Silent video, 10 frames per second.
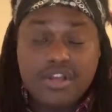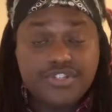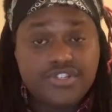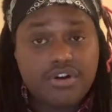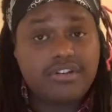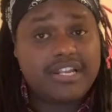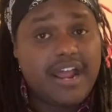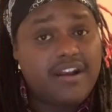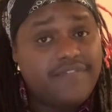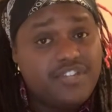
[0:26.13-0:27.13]
Certainly
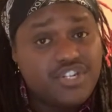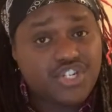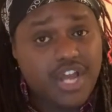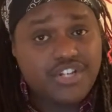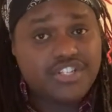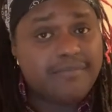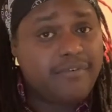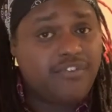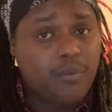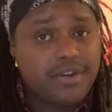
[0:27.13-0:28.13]
not enough to judge them
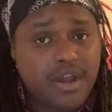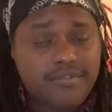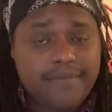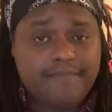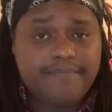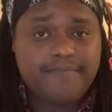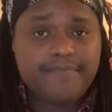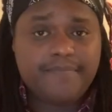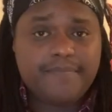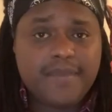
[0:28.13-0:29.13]
before we know them.
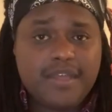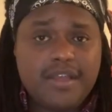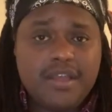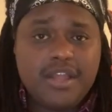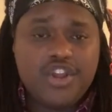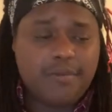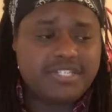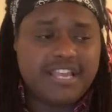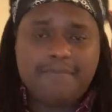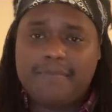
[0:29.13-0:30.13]
You know, I'm
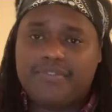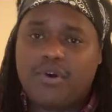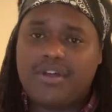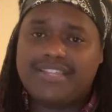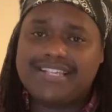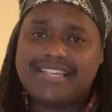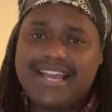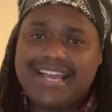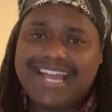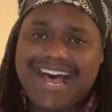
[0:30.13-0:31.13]
seeing people throw out these
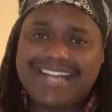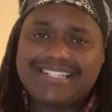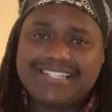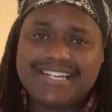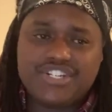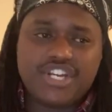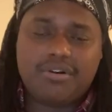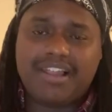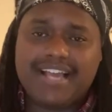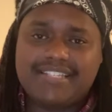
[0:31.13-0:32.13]
constant
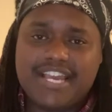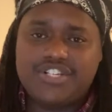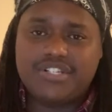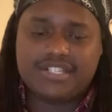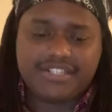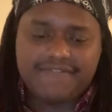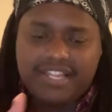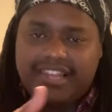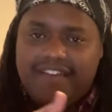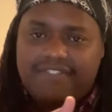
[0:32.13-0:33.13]
generalizations as if the
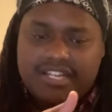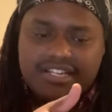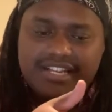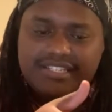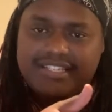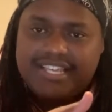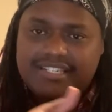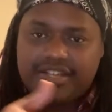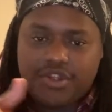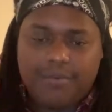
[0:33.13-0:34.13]
left does
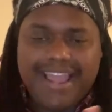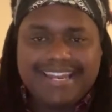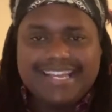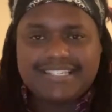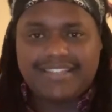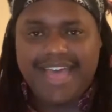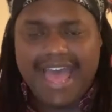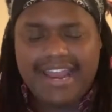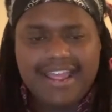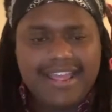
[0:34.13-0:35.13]
this and the right is
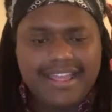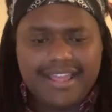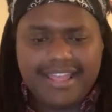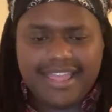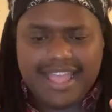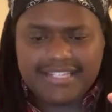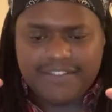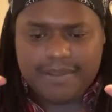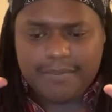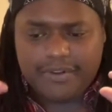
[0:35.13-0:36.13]
that, as
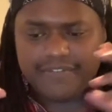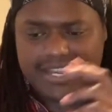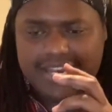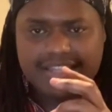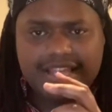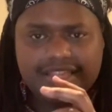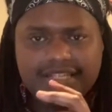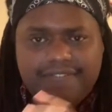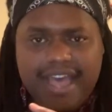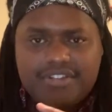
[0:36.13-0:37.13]
if people are forgetting that
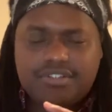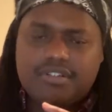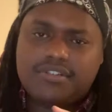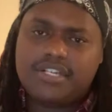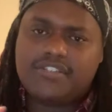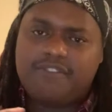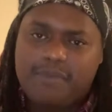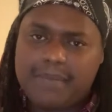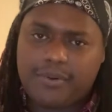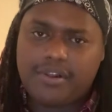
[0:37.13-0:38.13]
these factions consist of
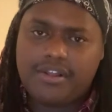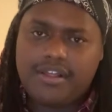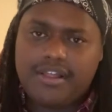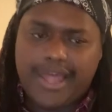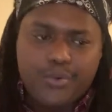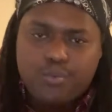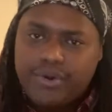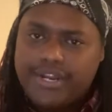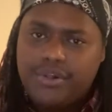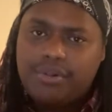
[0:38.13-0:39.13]
people, like
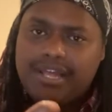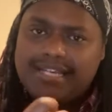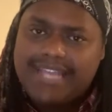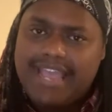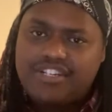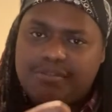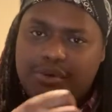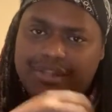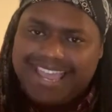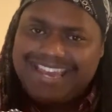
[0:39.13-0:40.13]
real,
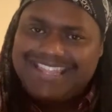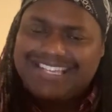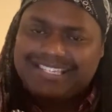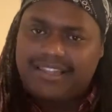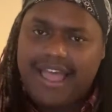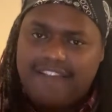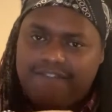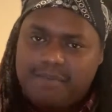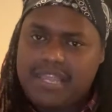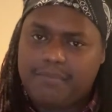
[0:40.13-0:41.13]
tangible, in this
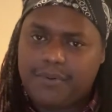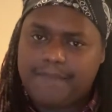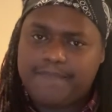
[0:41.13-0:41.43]
life people.